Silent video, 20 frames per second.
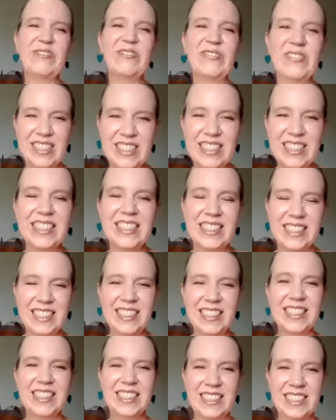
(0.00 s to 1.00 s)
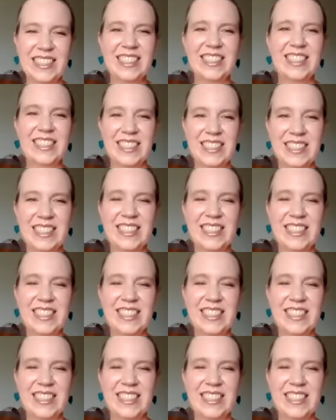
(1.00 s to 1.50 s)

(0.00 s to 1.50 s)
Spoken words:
That's where that came from.